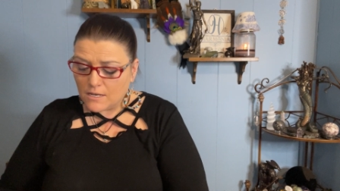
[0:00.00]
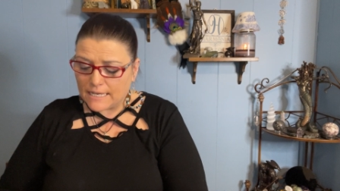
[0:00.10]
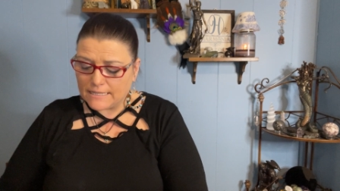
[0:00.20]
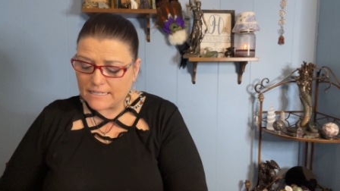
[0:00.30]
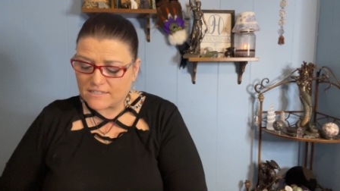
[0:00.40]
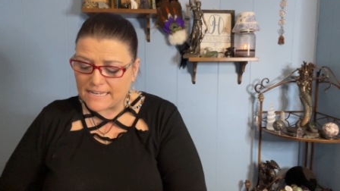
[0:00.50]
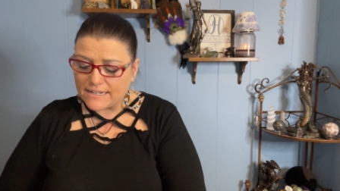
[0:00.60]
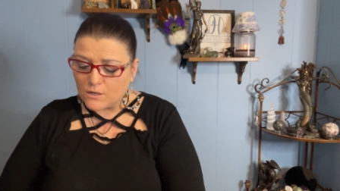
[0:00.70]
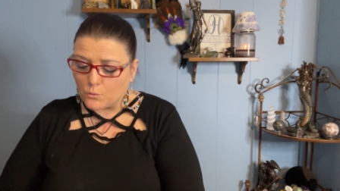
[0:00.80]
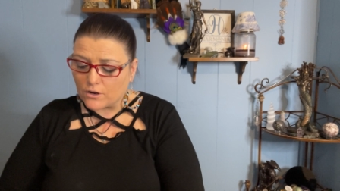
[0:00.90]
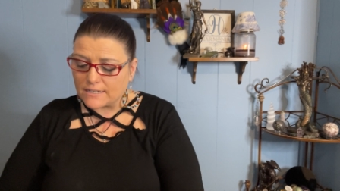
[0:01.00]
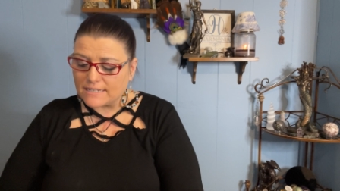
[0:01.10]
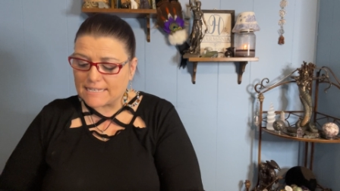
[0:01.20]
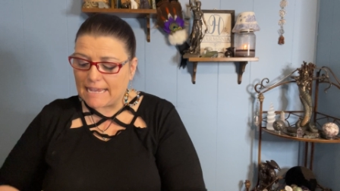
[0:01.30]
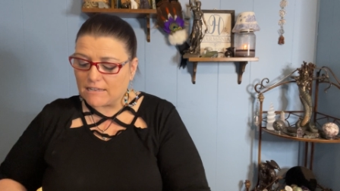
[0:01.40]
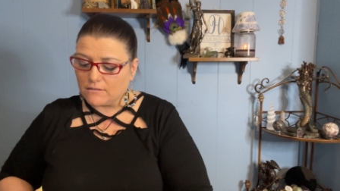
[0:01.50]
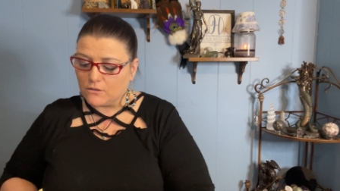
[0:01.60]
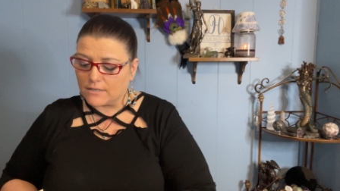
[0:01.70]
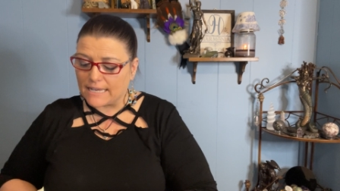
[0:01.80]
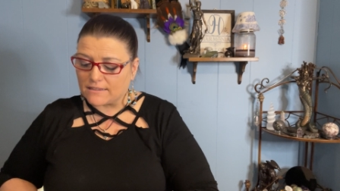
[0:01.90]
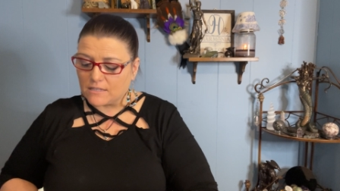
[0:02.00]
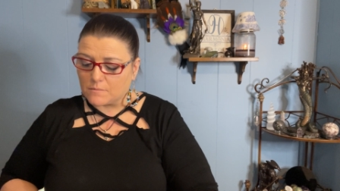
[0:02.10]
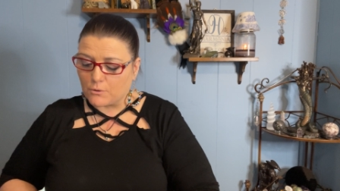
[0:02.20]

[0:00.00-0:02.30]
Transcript: In the extended, we're going to take a look at this